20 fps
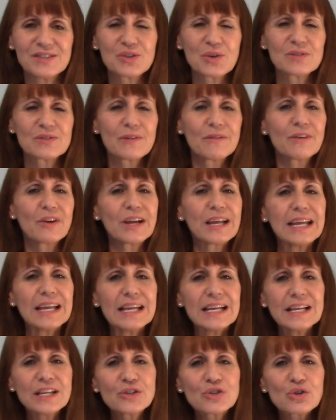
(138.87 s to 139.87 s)
So it's a very
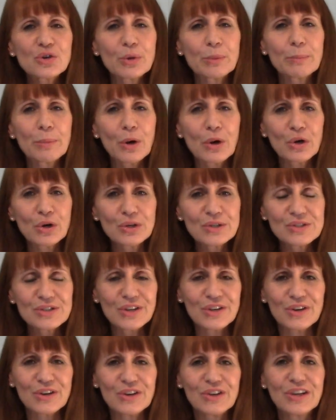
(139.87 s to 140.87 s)

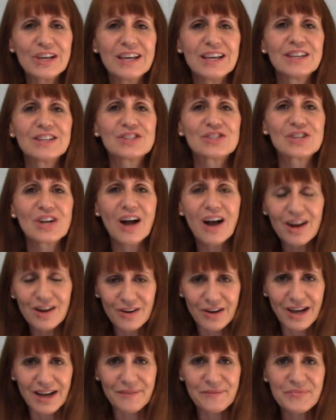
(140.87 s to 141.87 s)
interpersonal
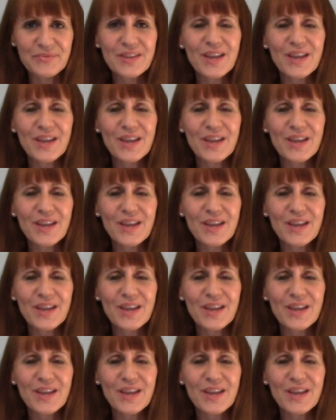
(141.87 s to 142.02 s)
chakra.